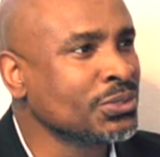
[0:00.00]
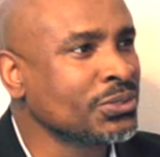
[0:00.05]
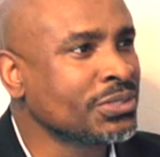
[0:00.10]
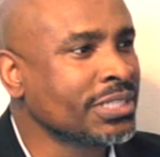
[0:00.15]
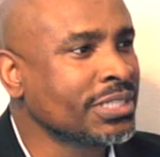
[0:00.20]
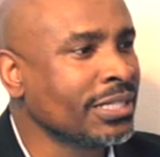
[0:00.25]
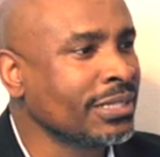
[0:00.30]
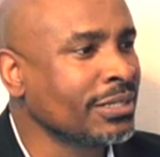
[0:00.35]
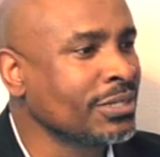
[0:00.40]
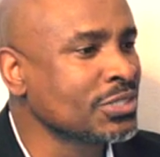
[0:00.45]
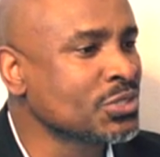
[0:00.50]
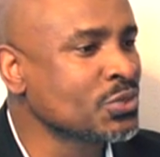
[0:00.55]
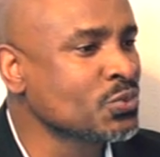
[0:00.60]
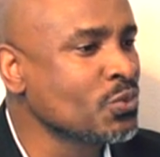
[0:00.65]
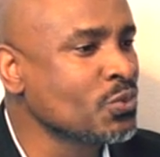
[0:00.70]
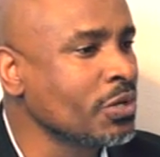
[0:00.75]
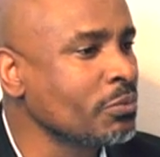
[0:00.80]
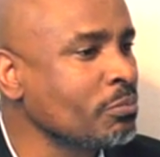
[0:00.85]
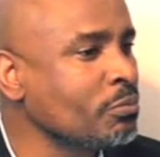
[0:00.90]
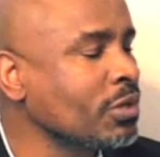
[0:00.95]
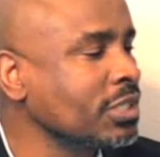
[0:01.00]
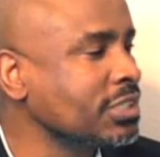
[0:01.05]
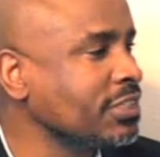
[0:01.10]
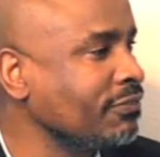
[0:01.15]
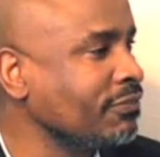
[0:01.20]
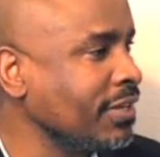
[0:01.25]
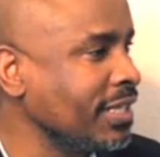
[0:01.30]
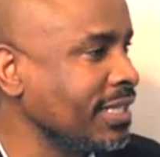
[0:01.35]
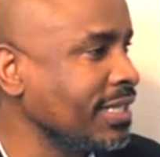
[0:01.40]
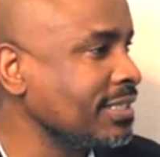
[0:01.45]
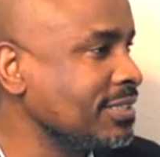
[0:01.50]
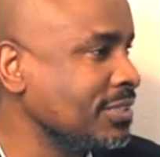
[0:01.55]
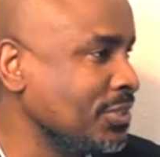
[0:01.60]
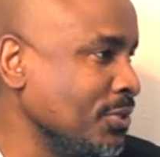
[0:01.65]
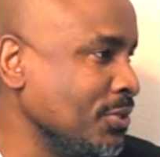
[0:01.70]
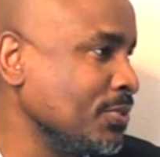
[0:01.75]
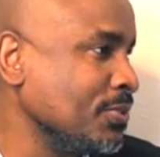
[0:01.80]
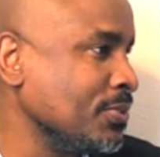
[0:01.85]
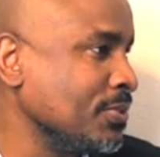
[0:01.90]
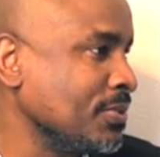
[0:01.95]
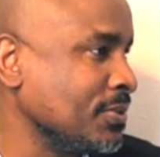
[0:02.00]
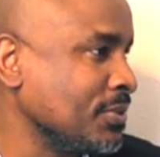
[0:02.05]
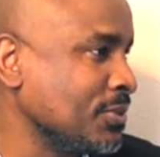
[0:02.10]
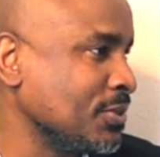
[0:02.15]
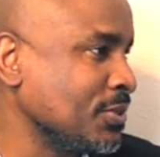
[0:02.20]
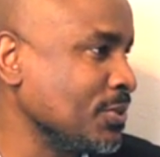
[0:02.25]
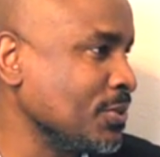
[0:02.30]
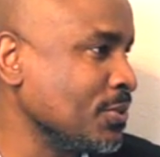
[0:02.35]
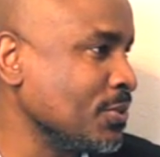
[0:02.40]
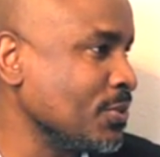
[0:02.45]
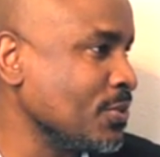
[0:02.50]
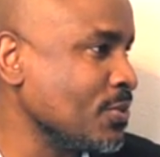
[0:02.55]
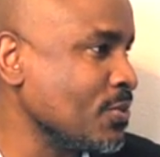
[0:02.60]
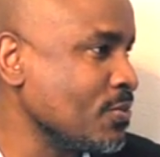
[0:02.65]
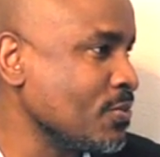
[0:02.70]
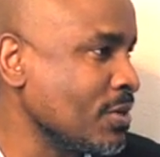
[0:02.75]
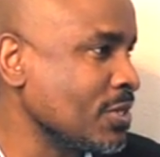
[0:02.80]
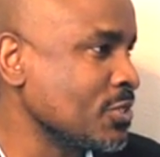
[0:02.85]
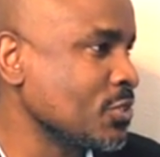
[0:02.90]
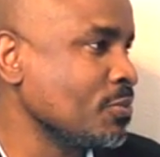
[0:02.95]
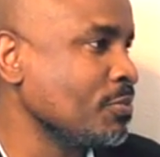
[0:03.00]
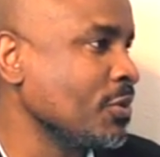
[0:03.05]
you tell us what motivated you to want to